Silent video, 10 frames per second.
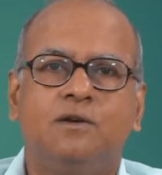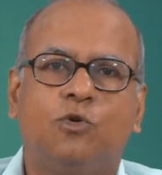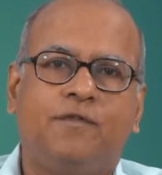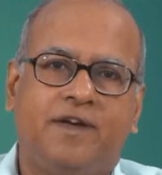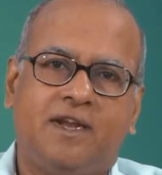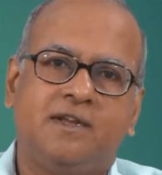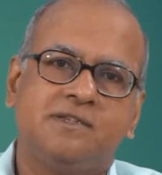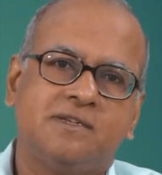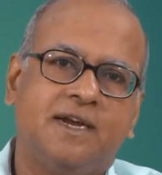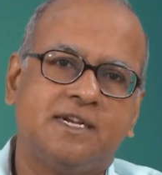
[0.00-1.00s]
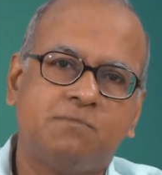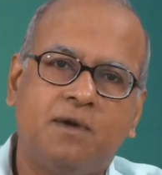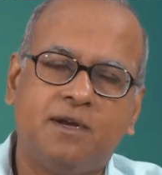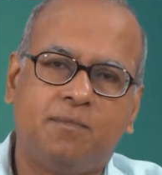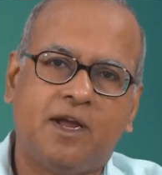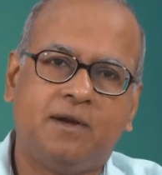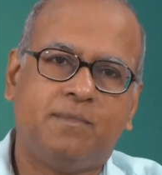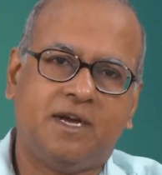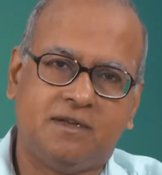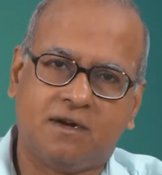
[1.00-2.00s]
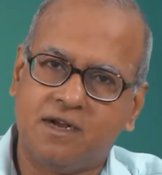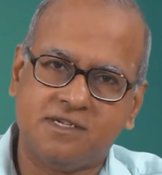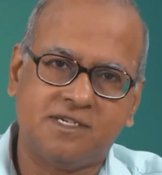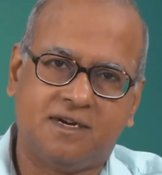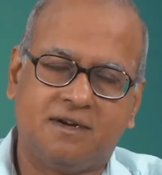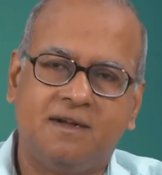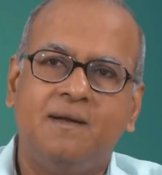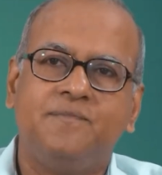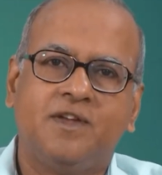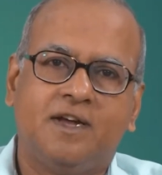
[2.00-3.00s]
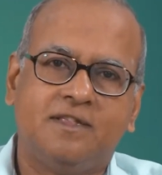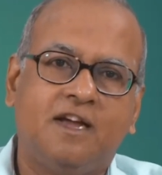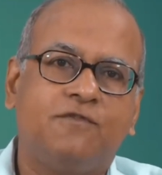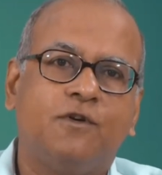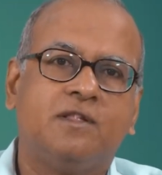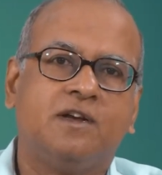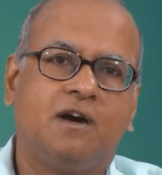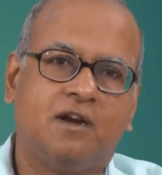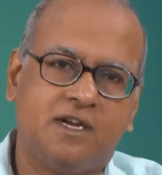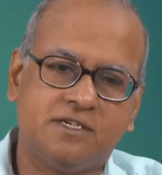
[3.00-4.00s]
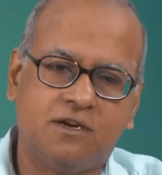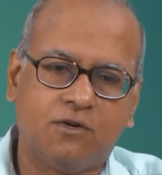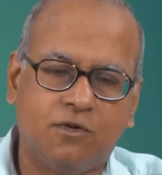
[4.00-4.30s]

covariance gets multiplied by the constant and therefore, the correlation